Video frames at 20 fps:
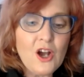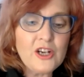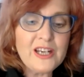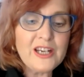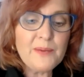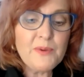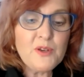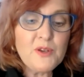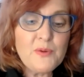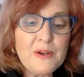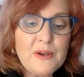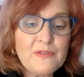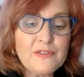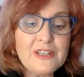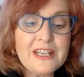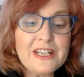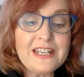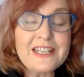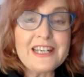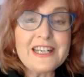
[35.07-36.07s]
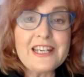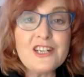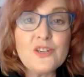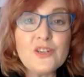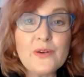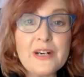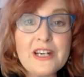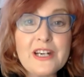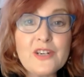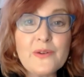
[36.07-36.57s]
WFDD
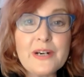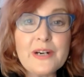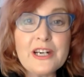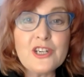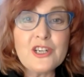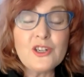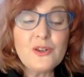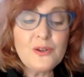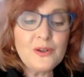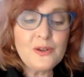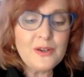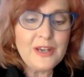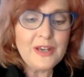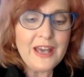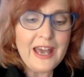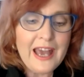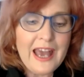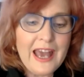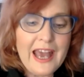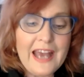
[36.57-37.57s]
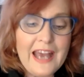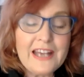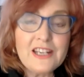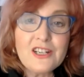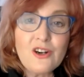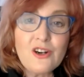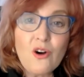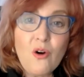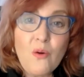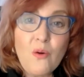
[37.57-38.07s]
2022,
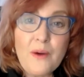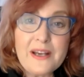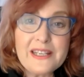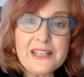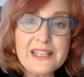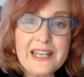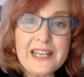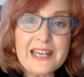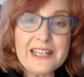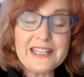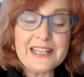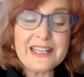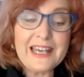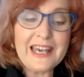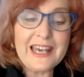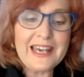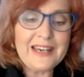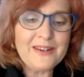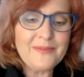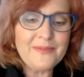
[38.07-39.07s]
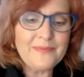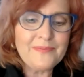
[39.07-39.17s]
and Always There to Care.